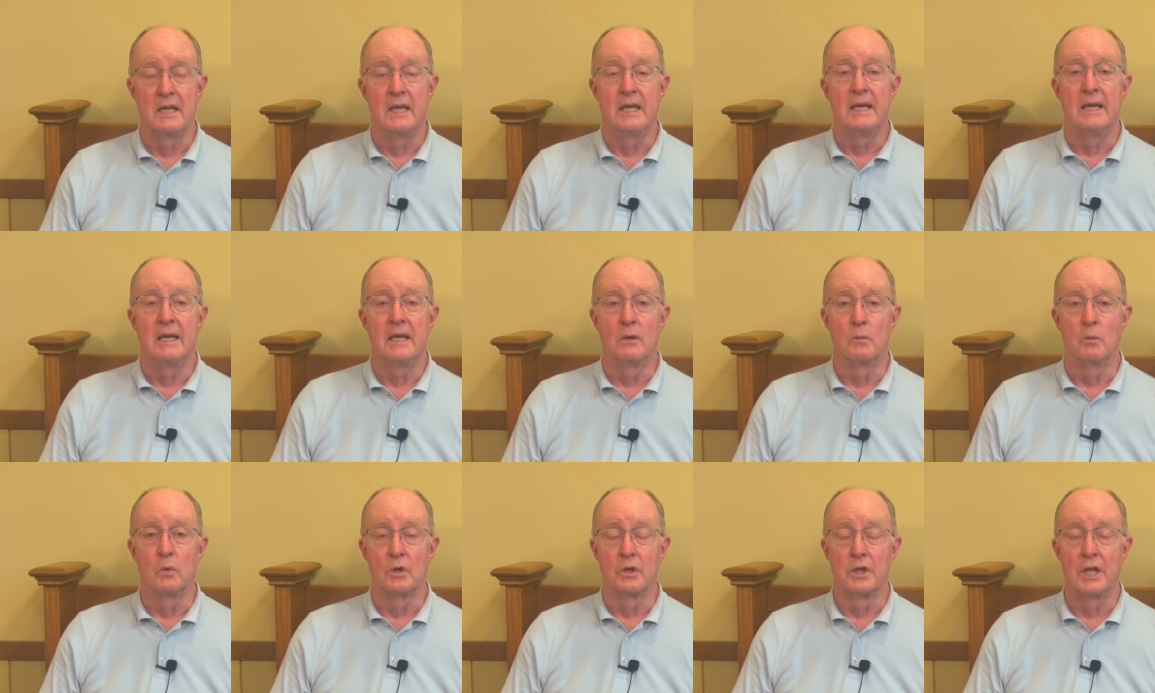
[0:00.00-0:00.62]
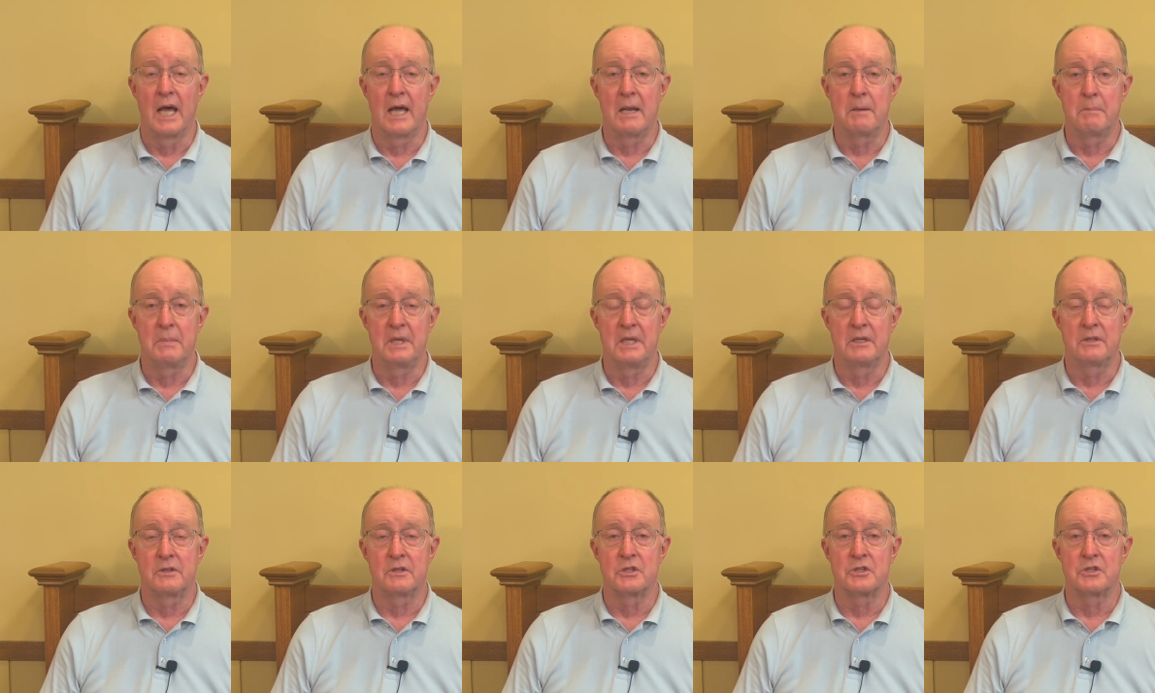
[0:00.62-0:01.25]
and will not
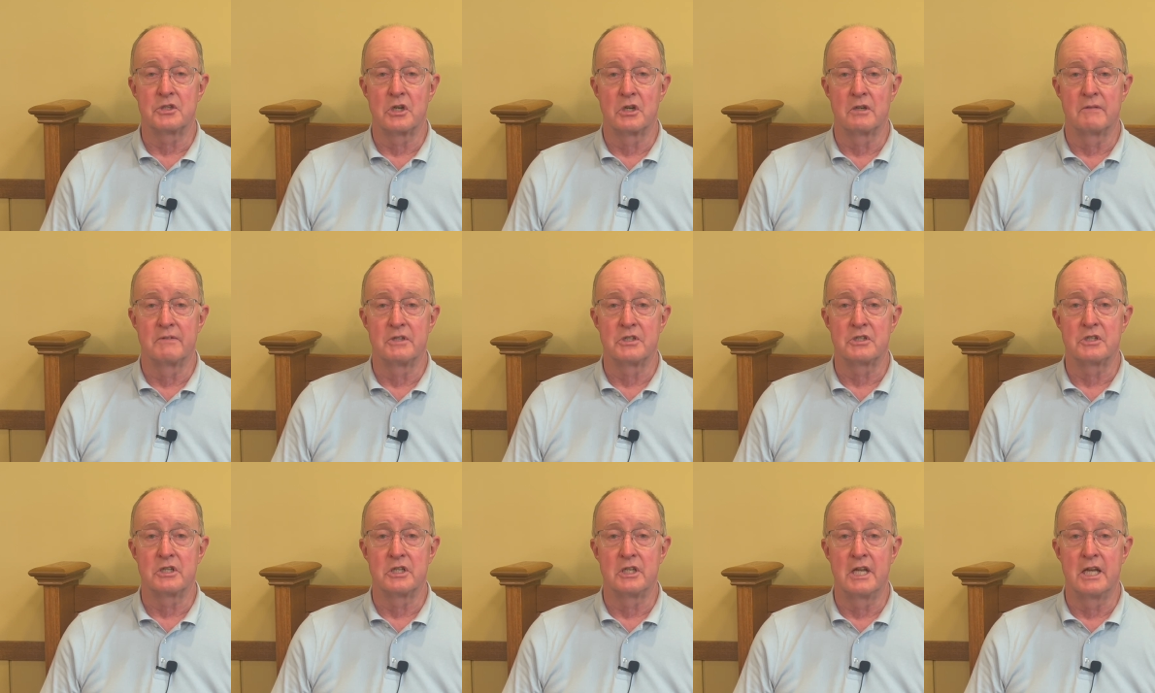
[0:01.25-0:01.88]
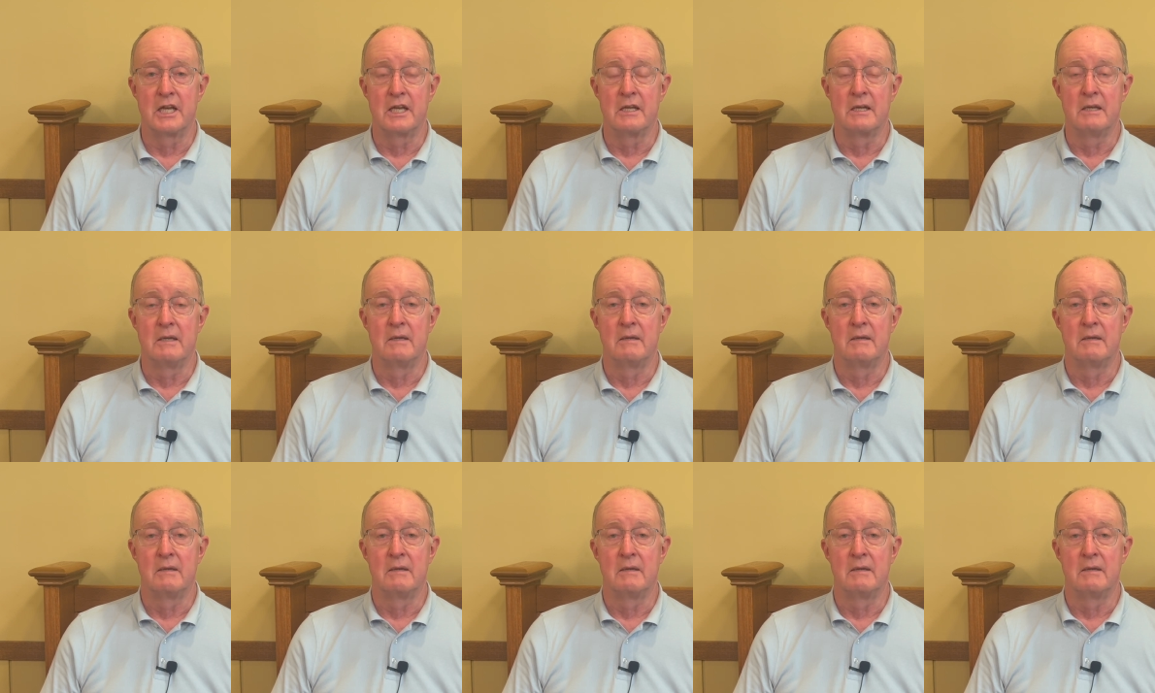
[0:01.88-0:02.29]
be at the service today.